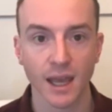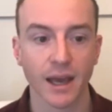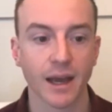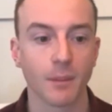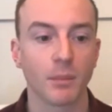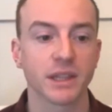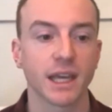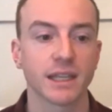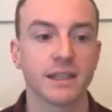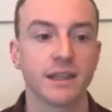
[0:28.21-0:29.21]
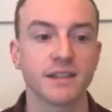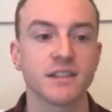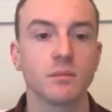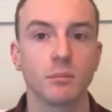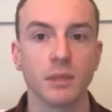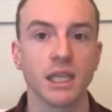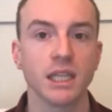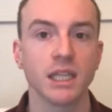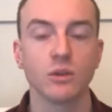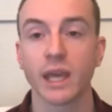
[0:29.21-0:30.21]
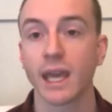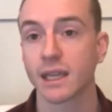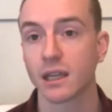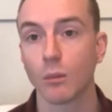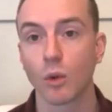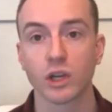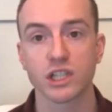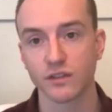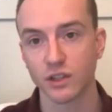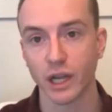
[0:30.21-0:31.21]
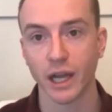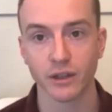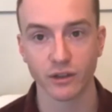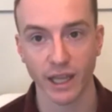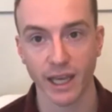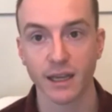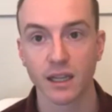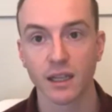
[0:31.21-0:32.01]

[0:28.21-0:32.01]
But that doesn't mean you can't get a mortgage if you're under that.